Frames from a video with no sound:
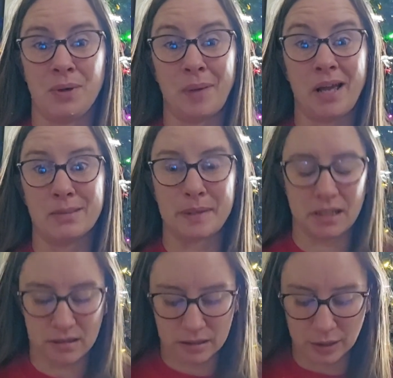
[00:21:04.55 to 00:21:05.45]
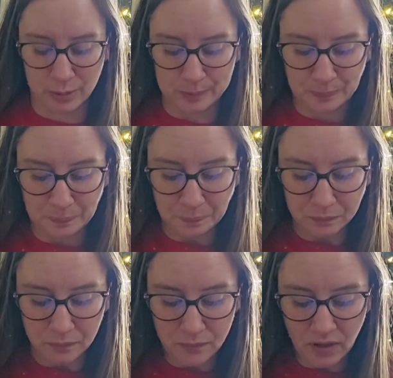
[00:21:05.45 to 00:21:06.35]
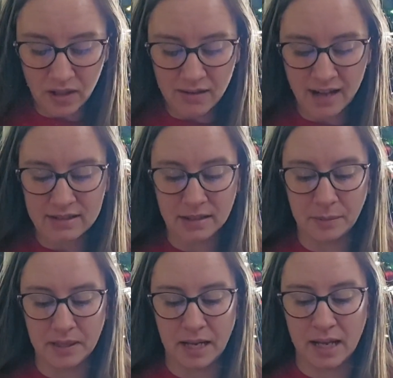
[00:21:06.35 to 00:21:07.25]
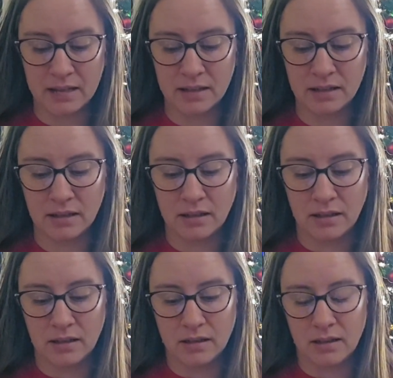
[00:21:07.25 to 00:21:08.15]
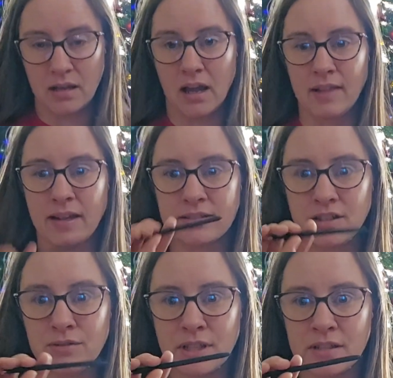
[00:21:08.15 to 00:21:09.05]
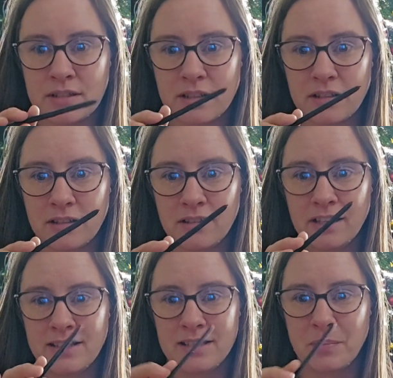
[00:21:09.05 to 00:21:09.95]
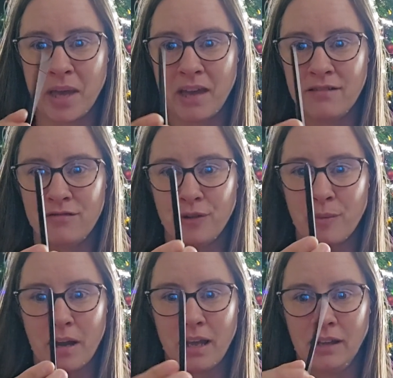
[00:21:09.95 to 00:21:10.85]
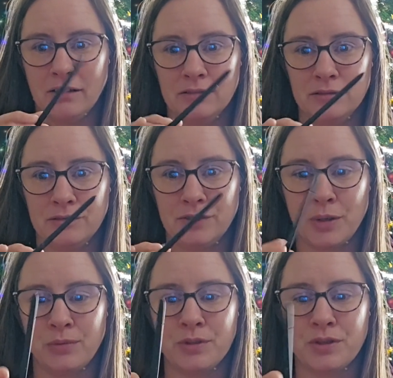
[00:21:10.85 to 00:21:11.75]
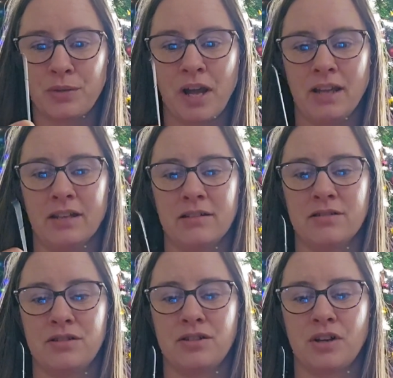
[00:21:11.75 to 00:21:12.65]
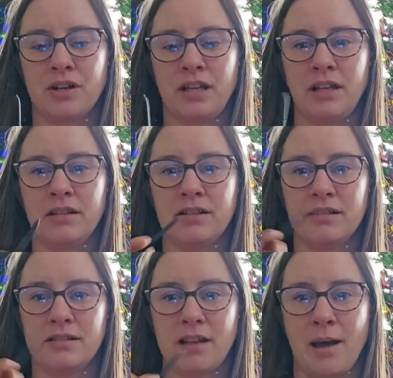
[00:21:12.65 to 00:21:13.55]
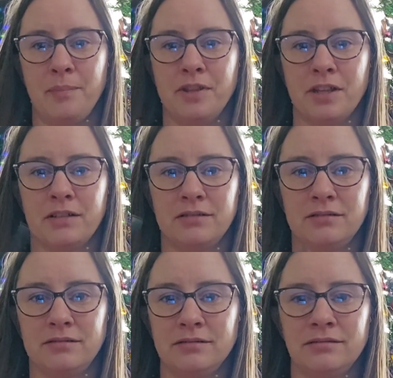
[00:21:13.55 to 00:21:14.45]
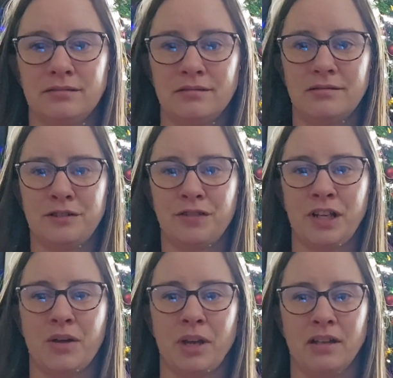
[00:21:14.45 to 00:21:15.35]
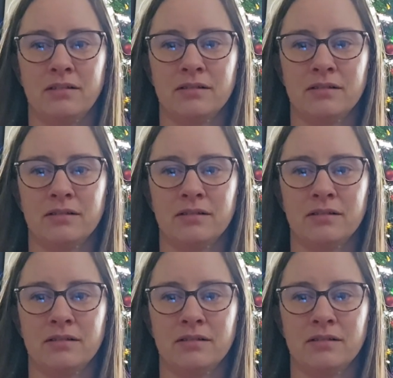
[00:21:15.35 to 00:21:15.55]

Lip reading: My husband is. So that is the plan. I like to use this it's the pen for my phone, so I can start and stop the videoing.